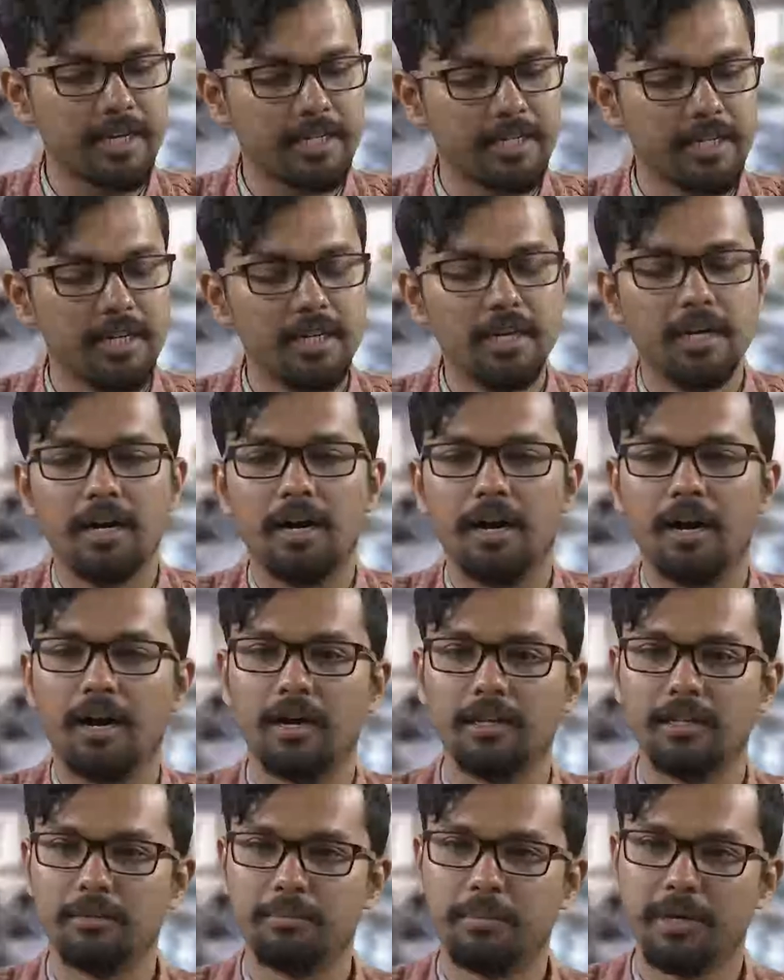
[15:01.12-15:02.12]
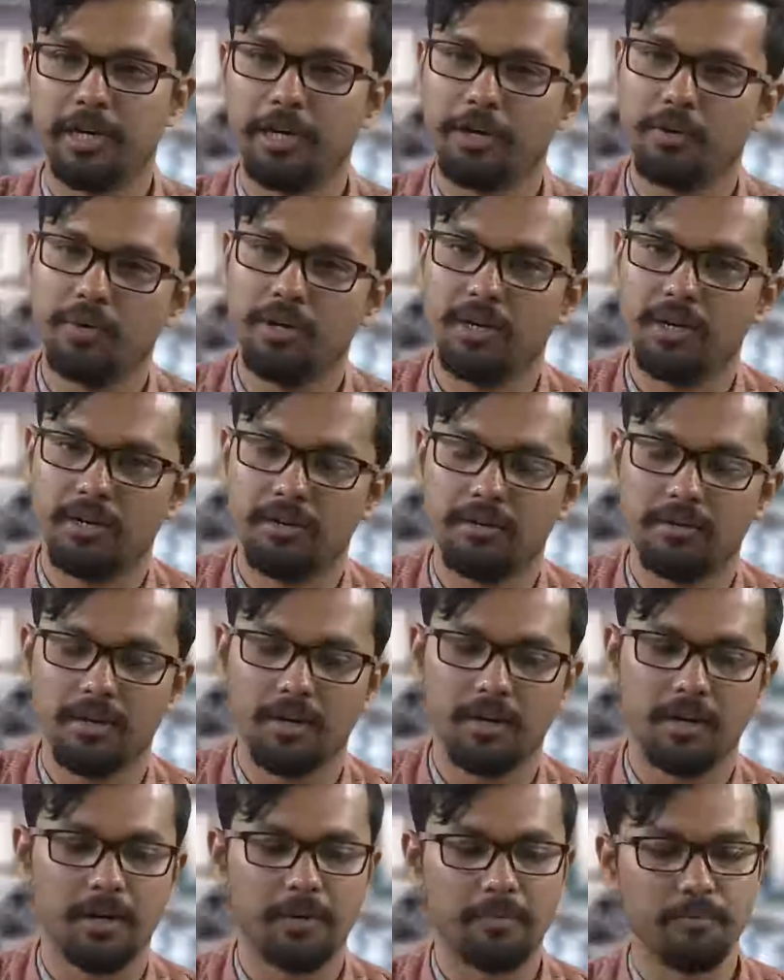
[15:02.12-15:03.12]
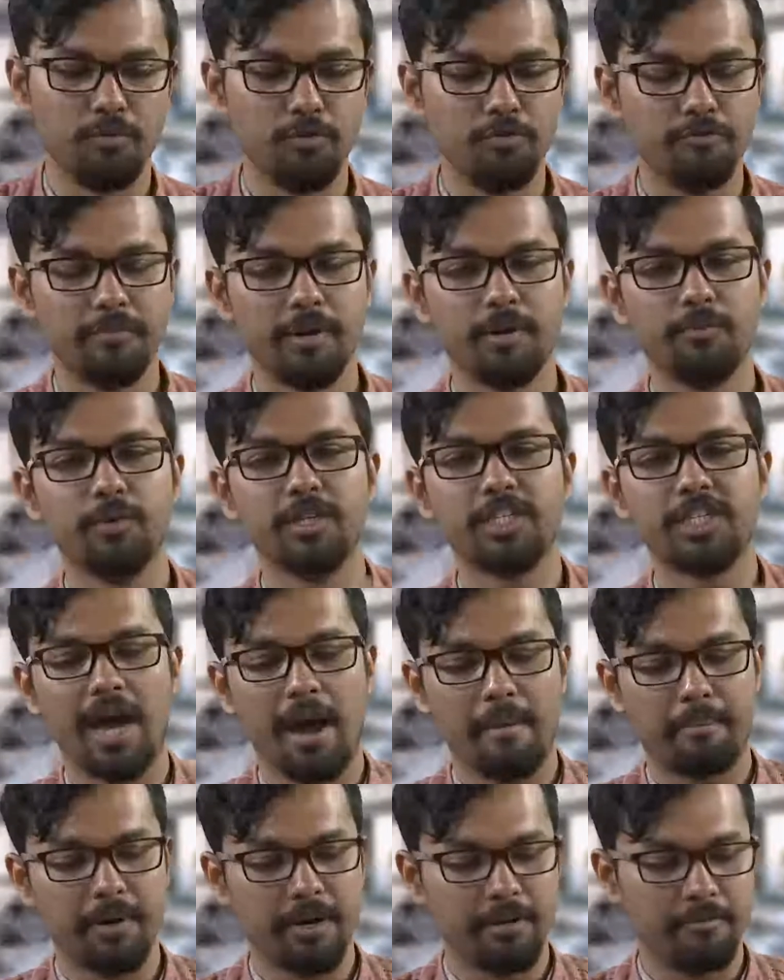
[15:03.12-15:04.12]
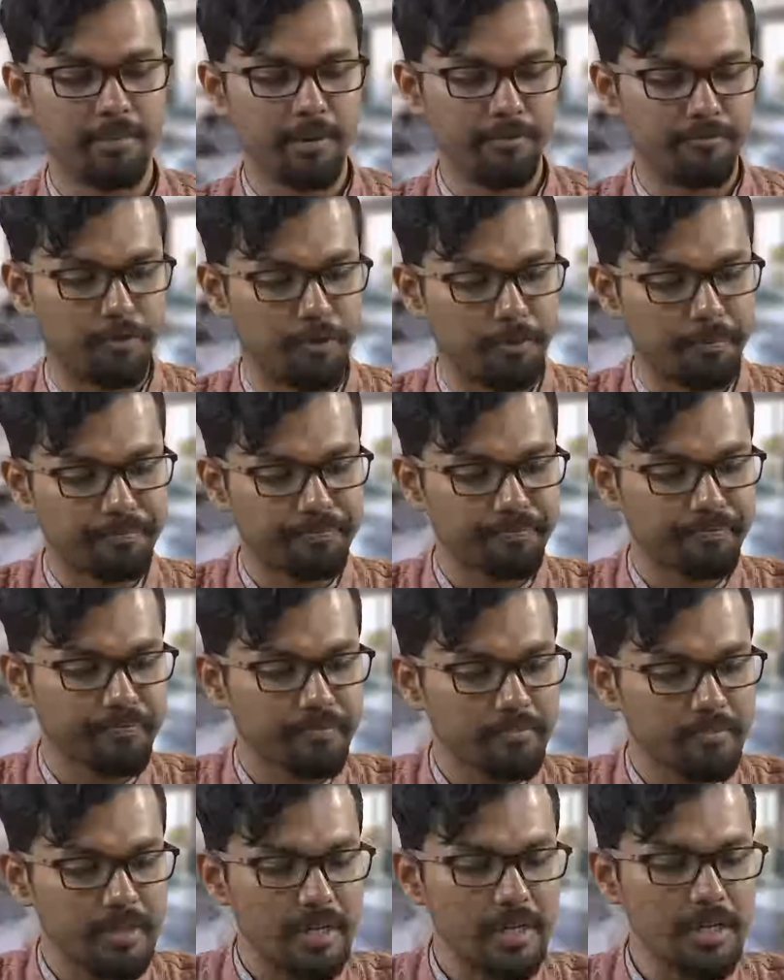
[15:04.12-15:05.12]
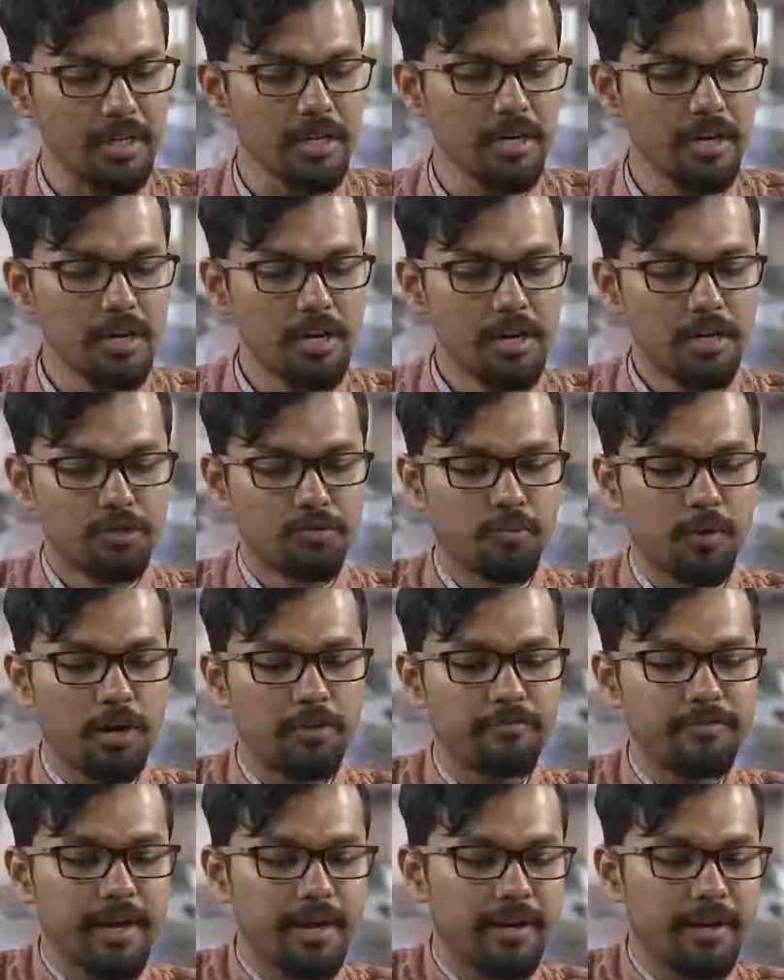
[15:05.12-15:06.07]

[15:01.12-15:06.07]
at the particular movement which happened before. So one of the